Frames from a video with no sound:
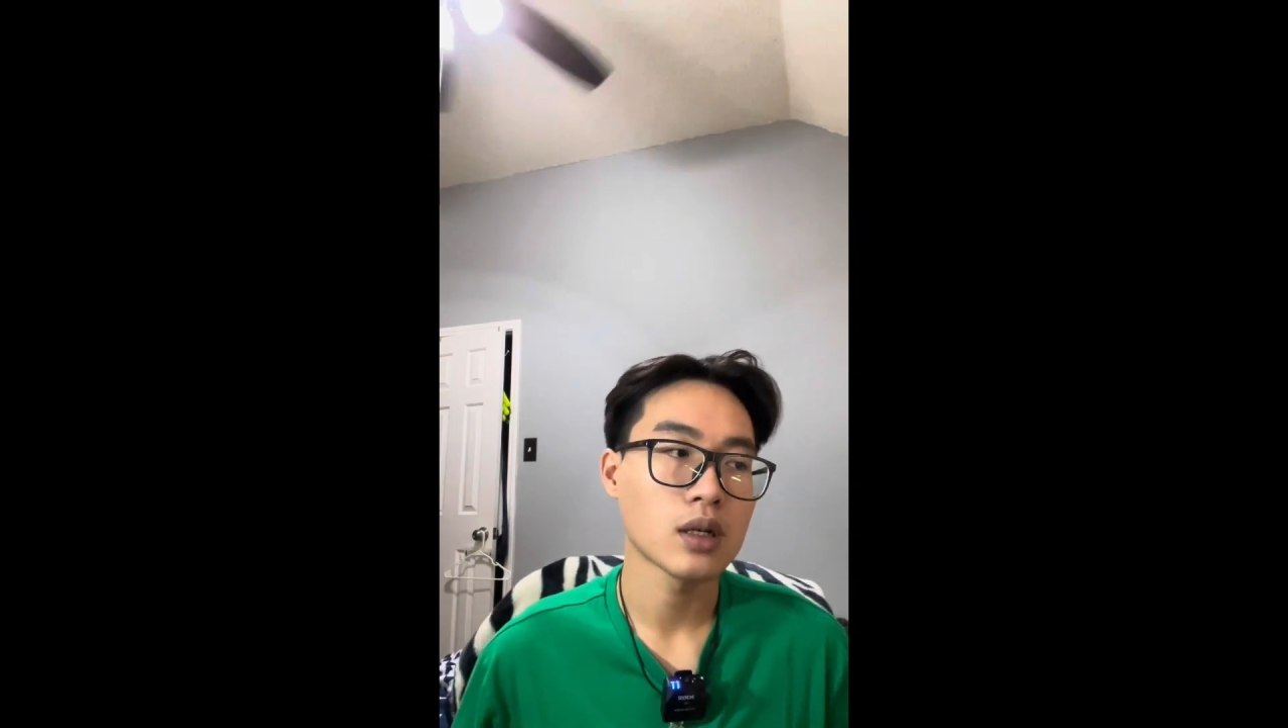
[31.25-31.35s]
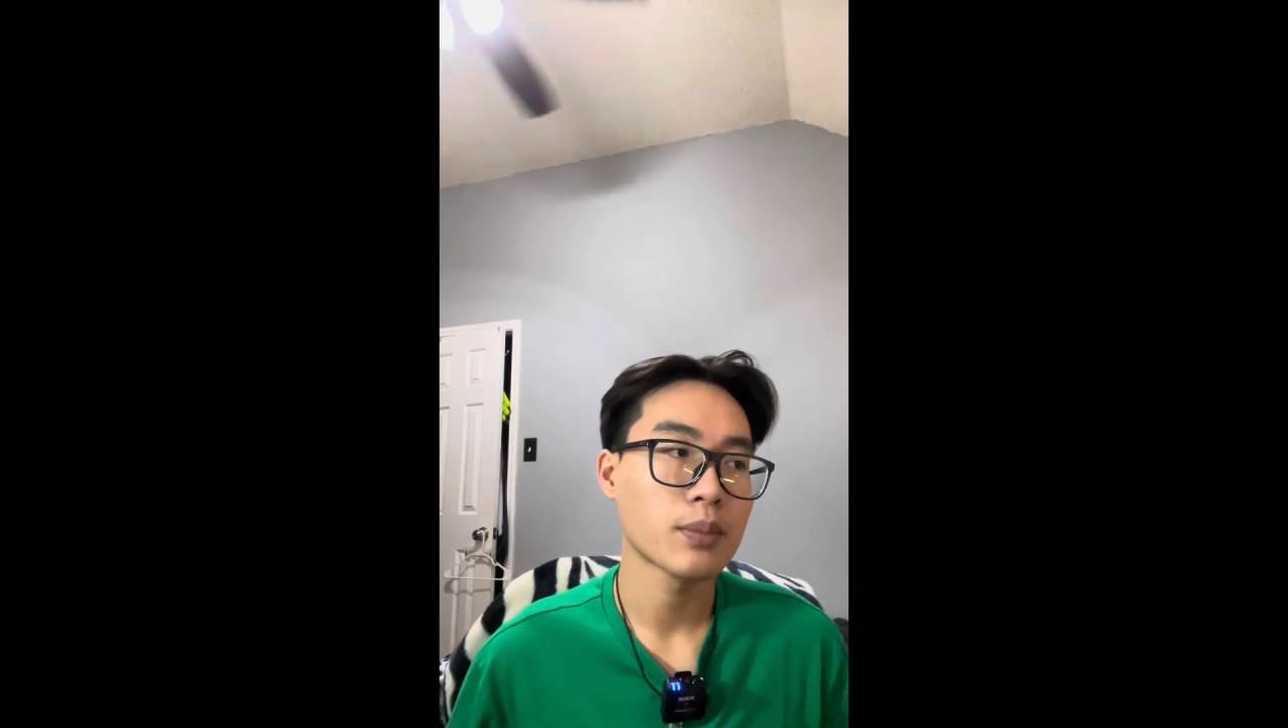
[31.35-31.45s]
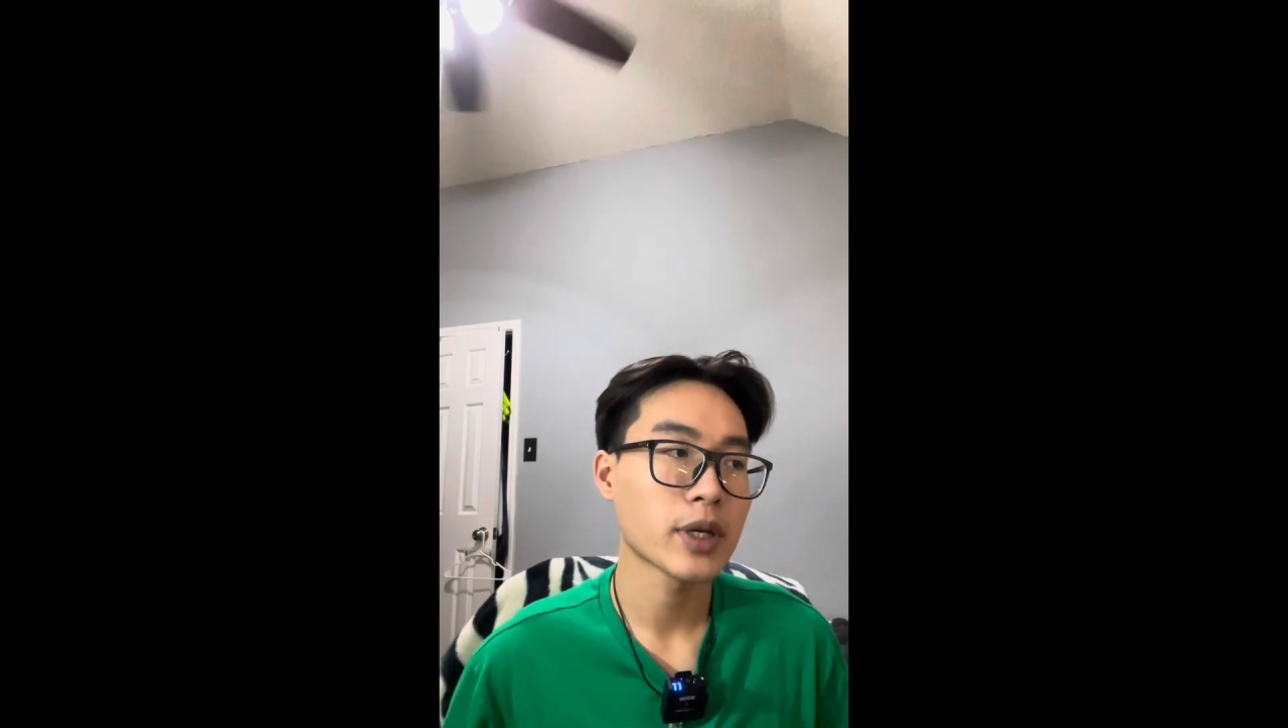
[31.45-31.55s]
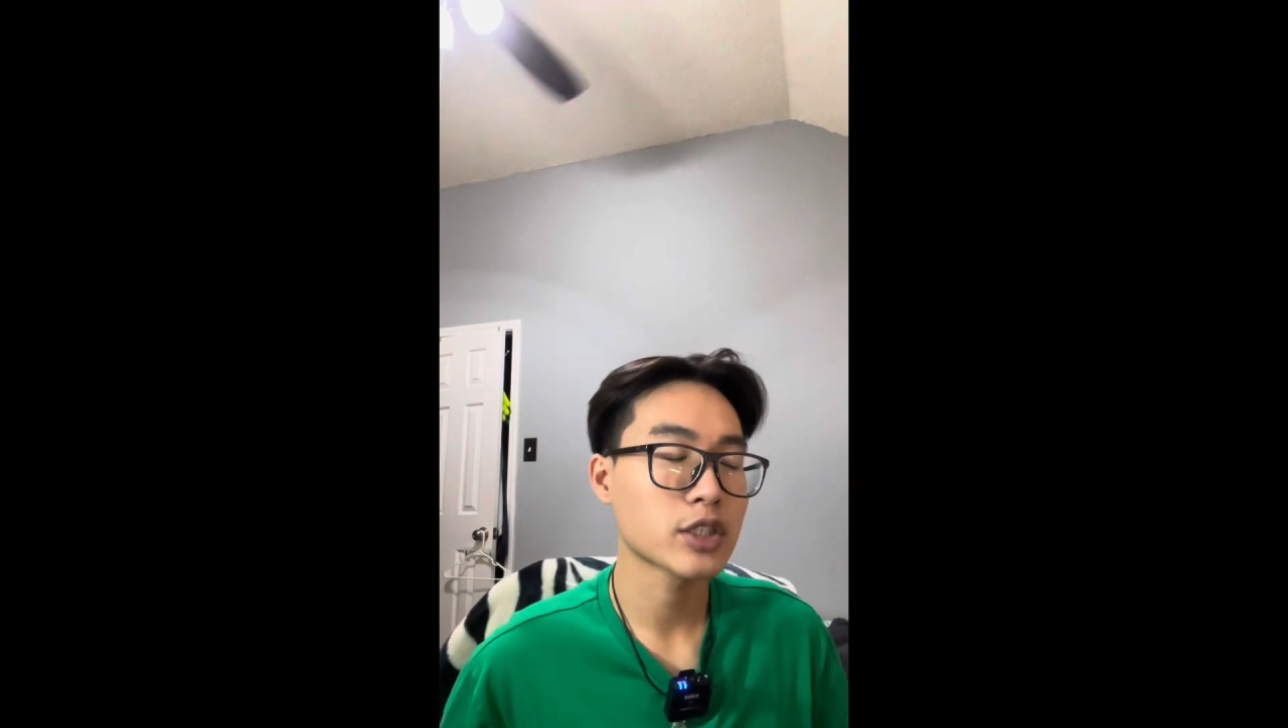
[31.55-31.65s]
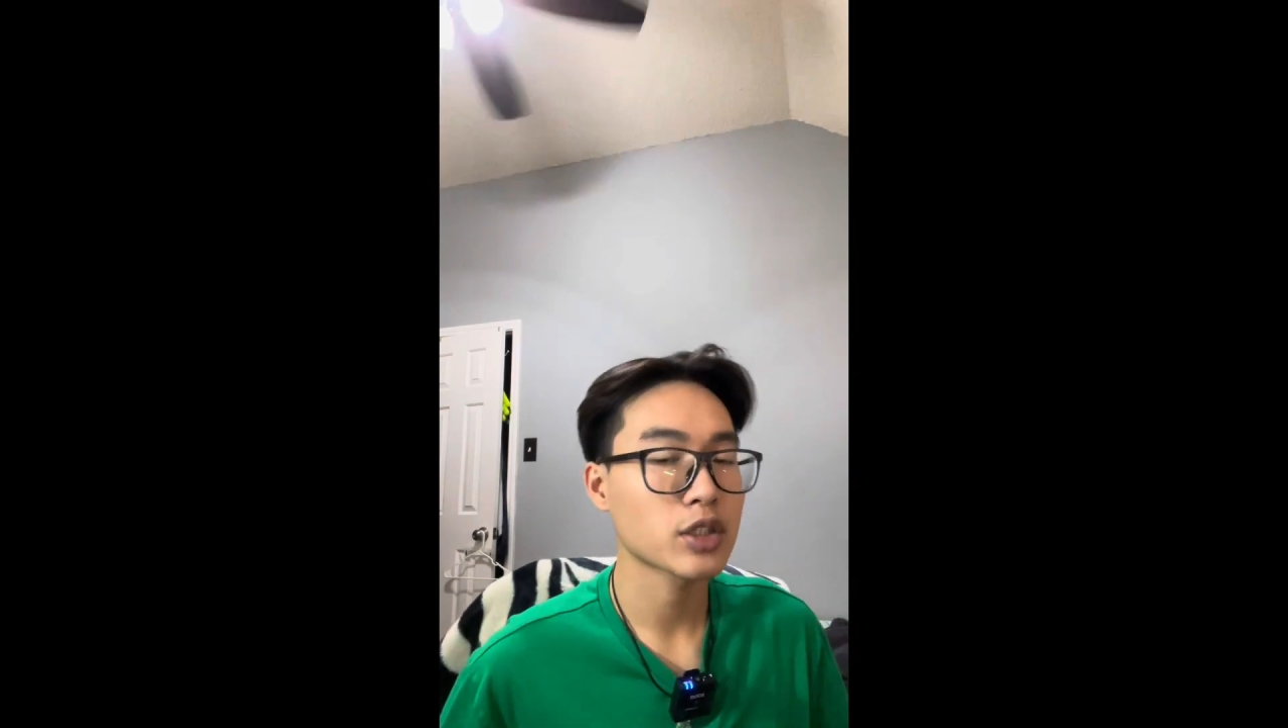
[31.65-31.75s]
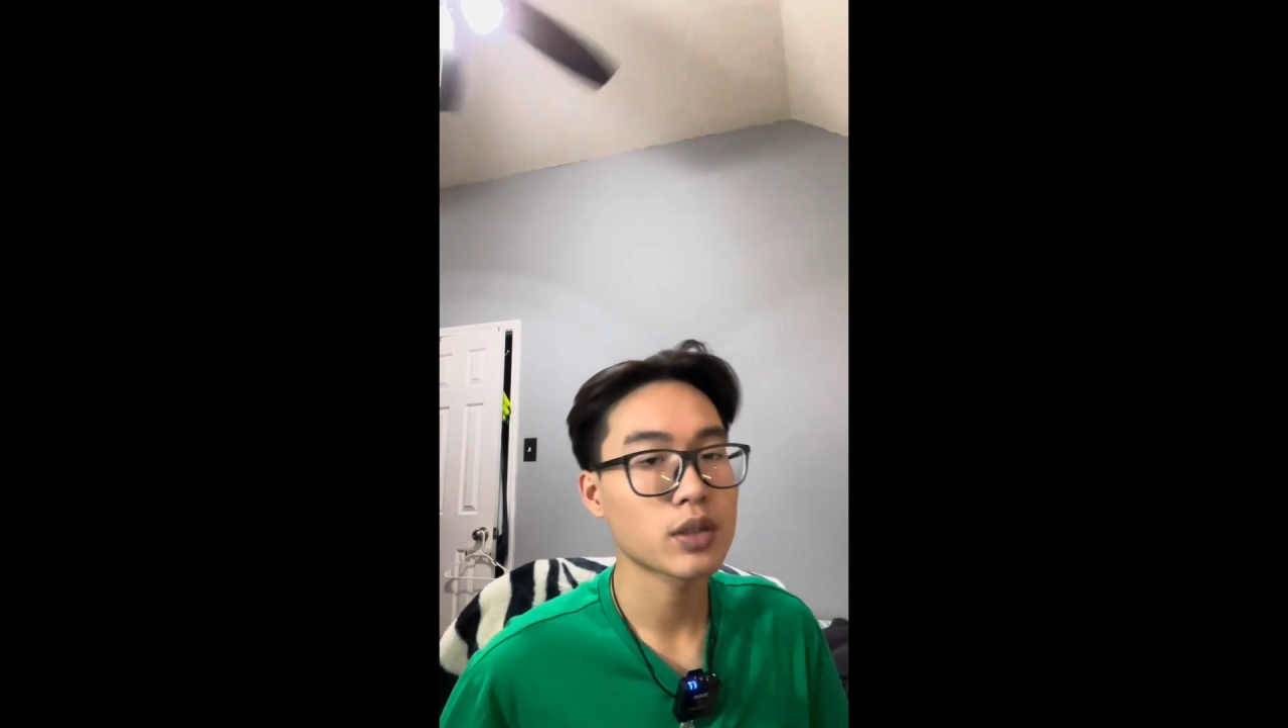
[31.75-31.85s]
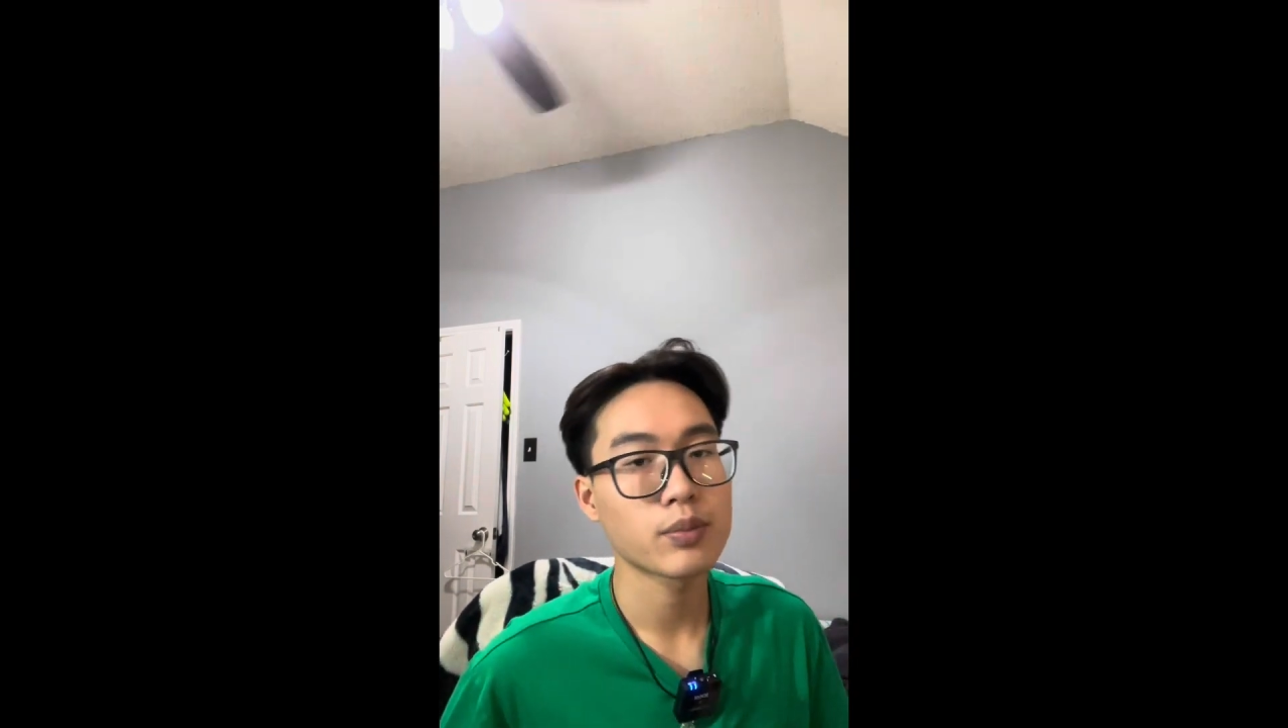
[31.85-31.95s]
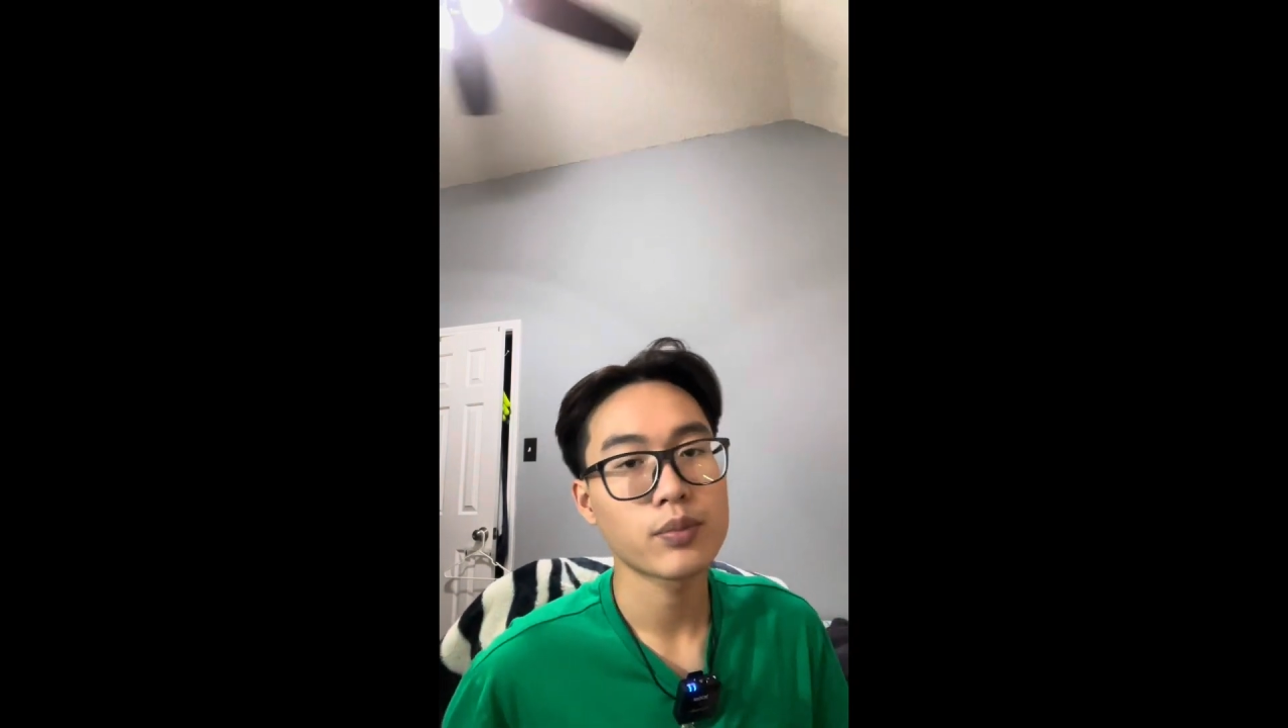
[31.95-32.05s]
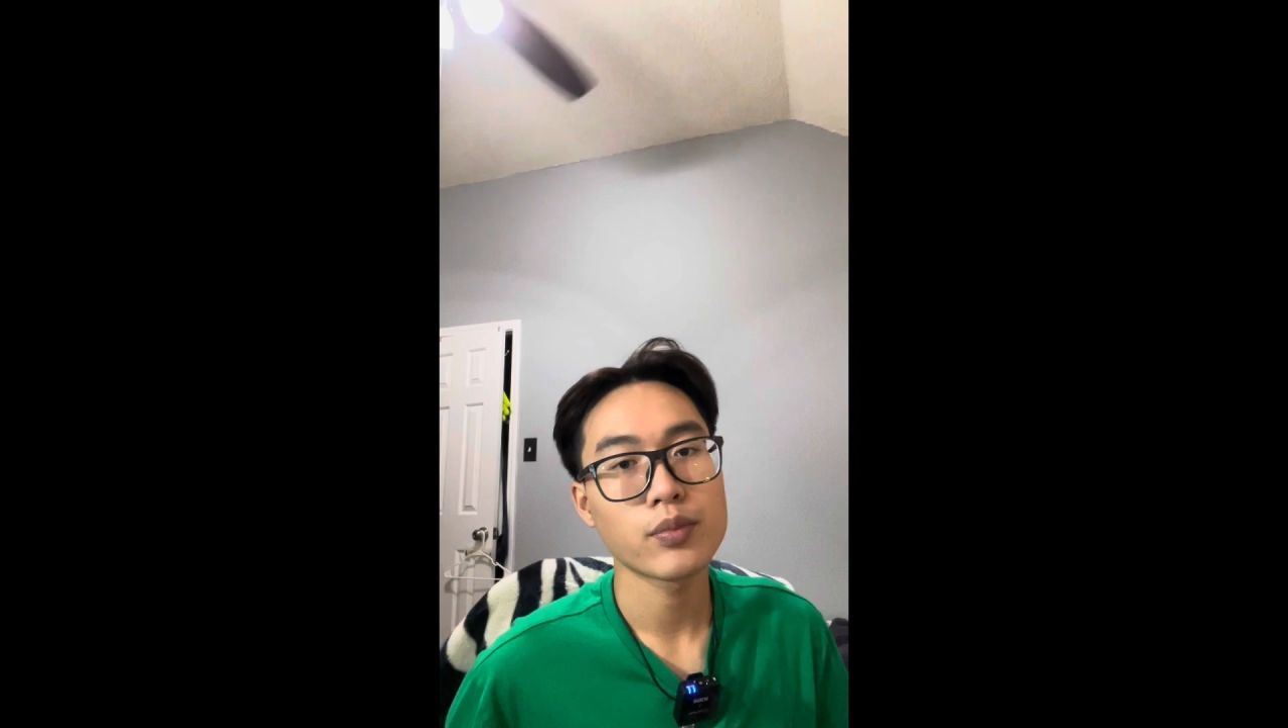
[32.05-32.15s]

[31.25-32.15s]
picture.